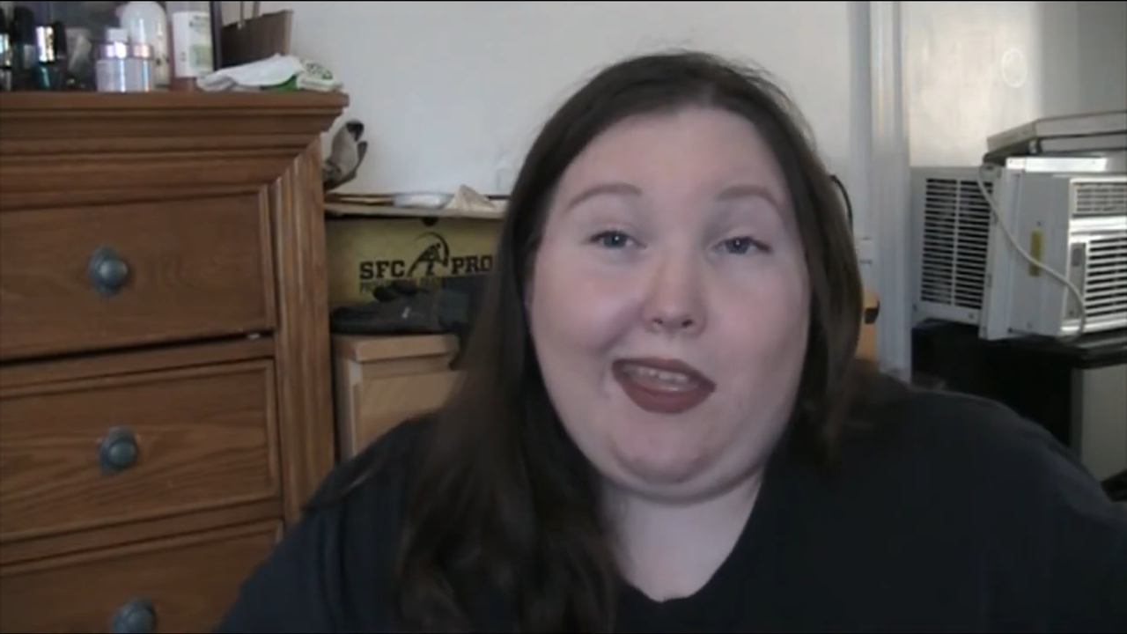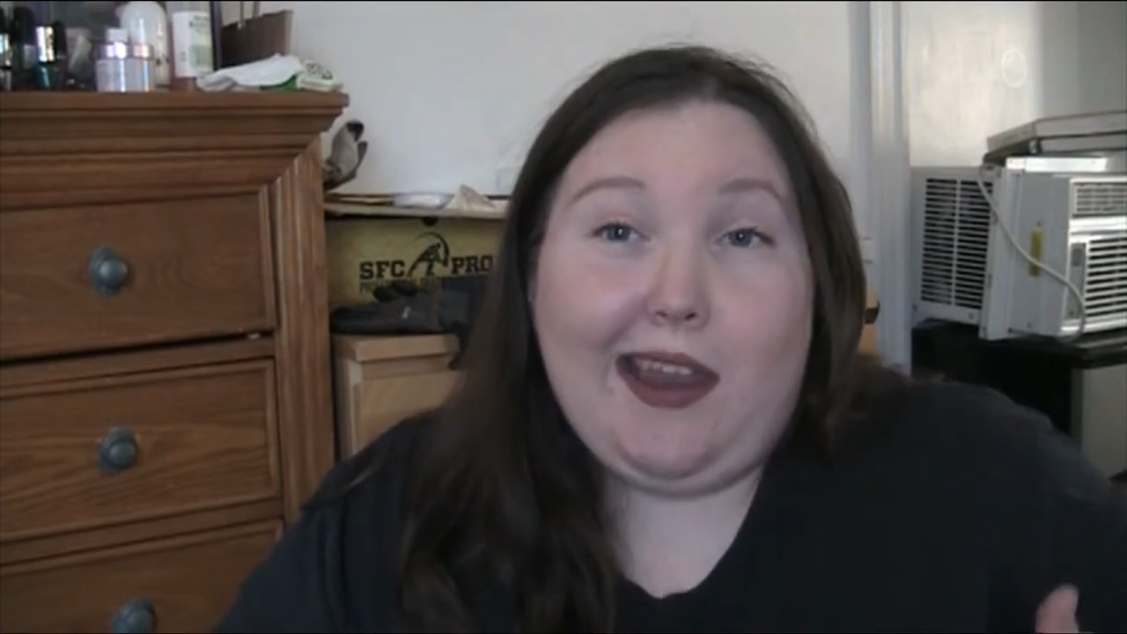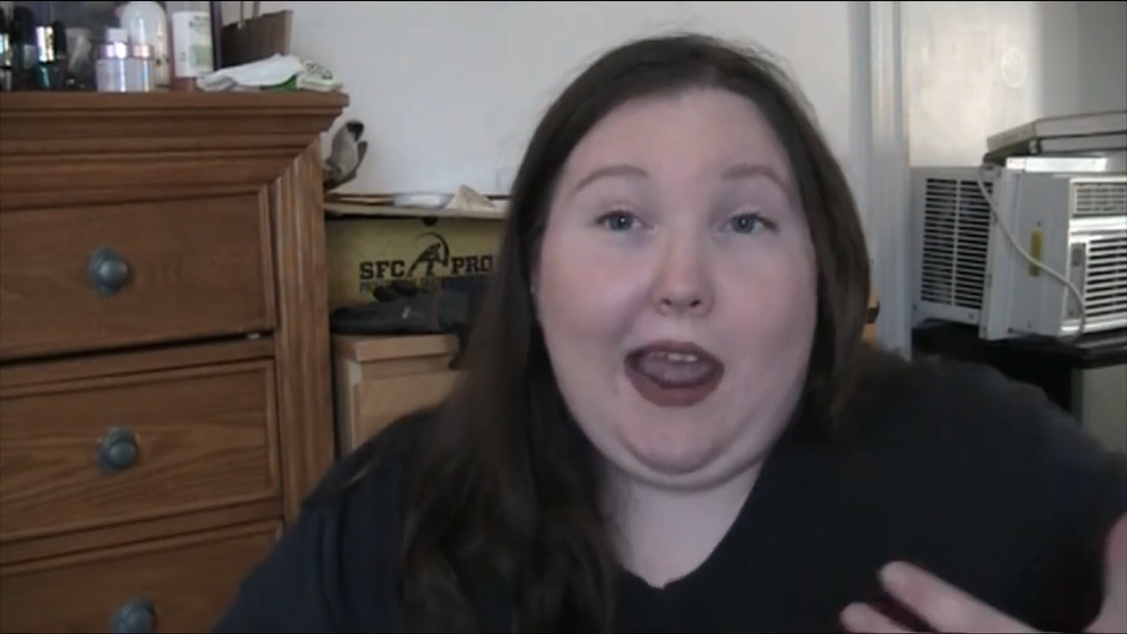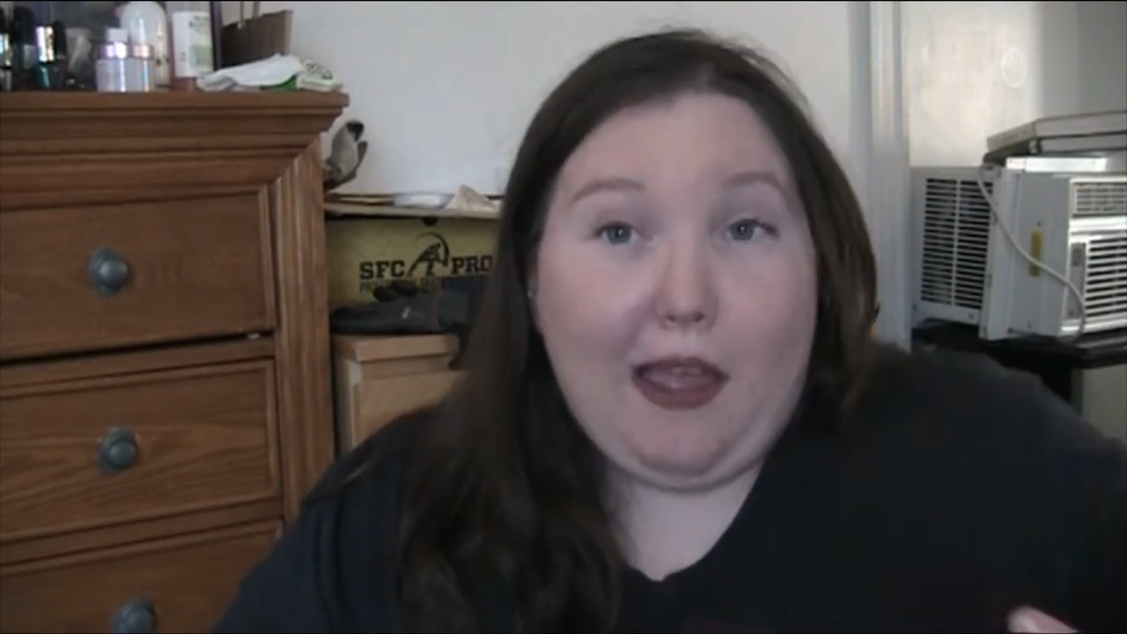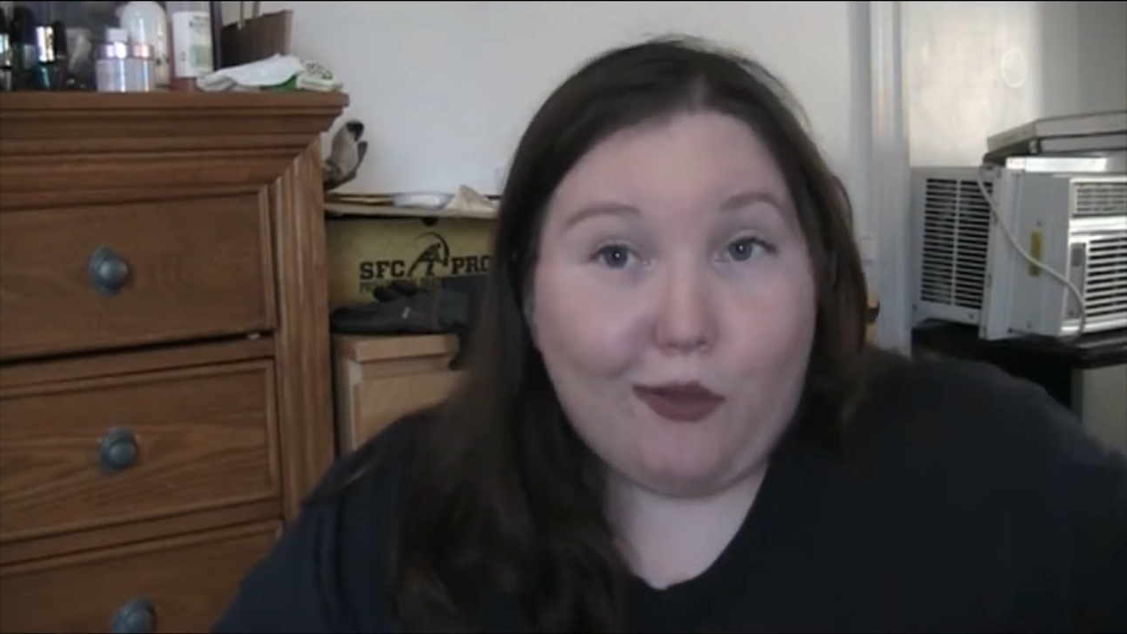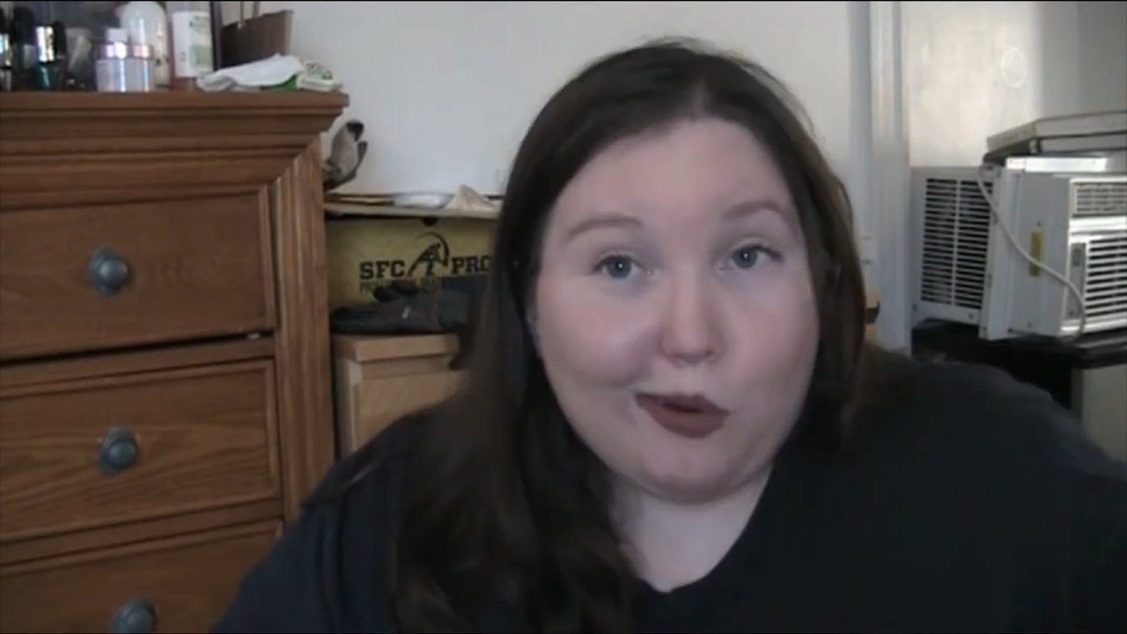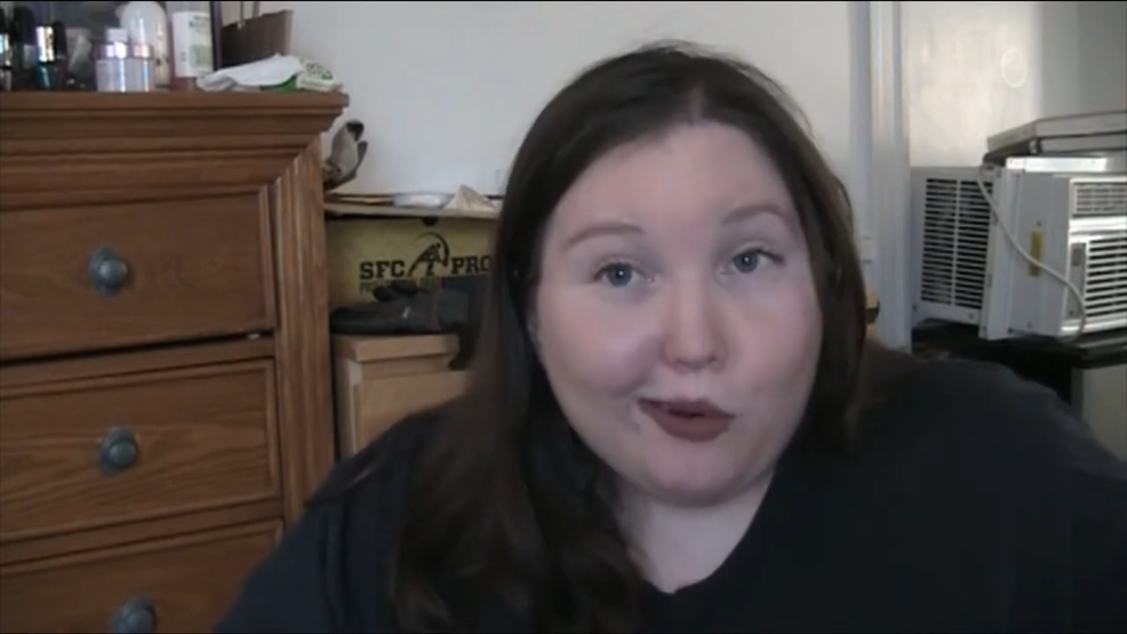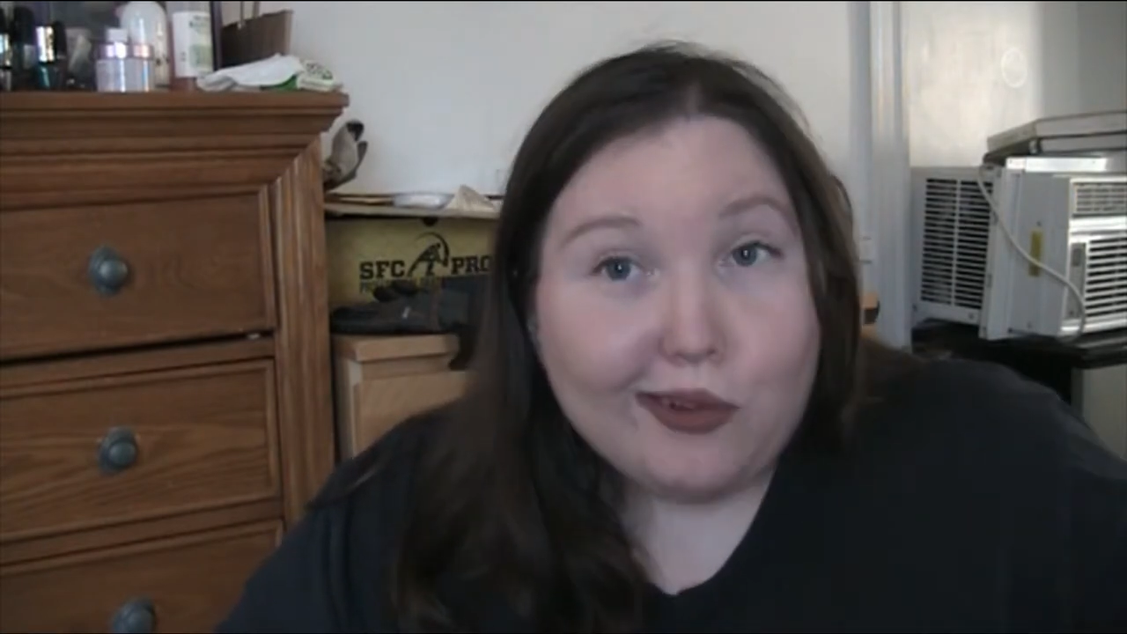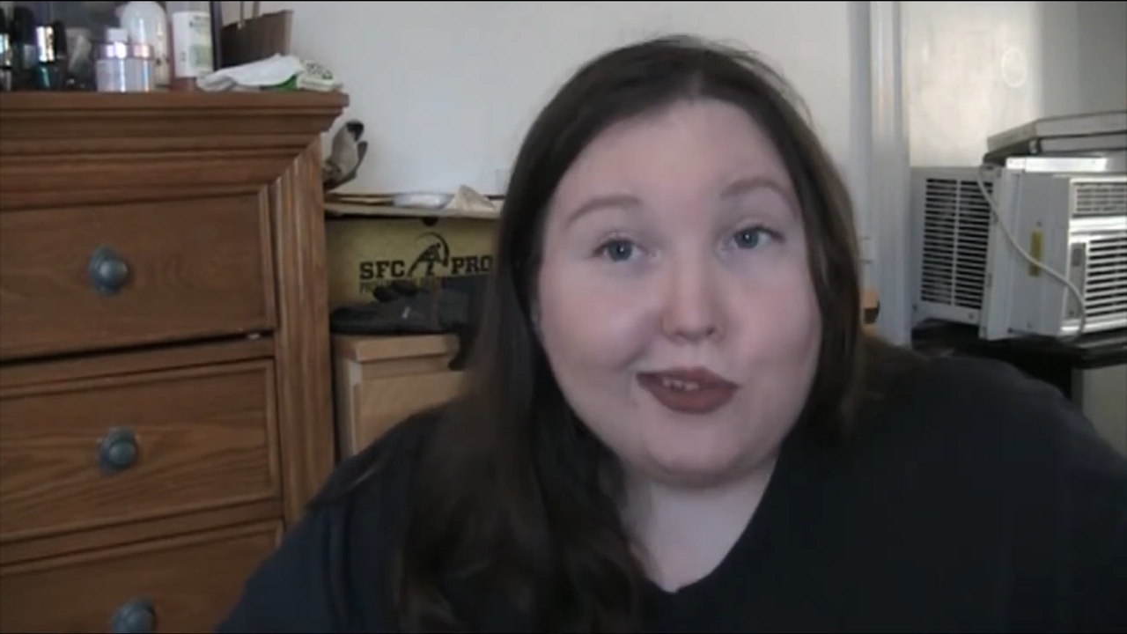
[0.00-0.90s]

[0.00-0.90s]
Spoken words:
than ever